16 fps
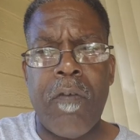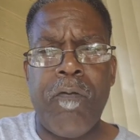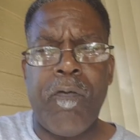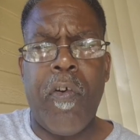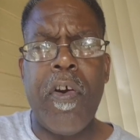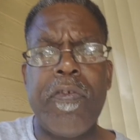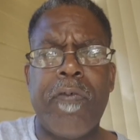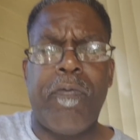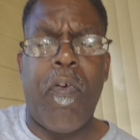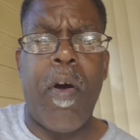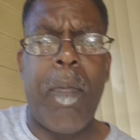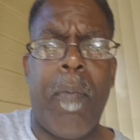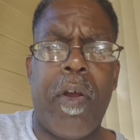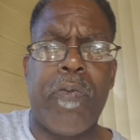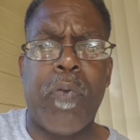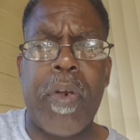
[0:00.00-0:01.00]
first and
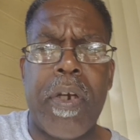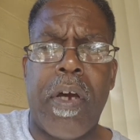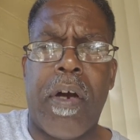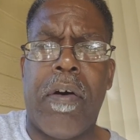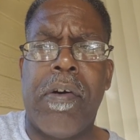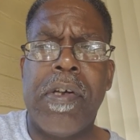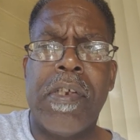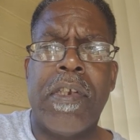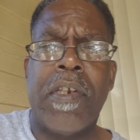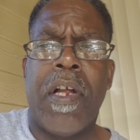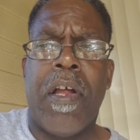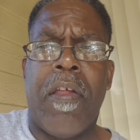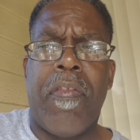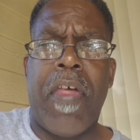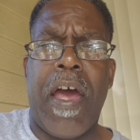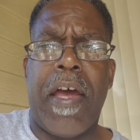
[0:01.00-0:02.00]
foremost, we know
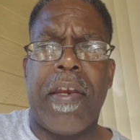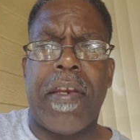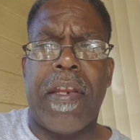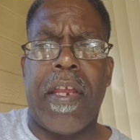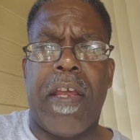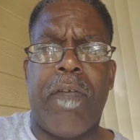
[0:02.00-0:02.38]
that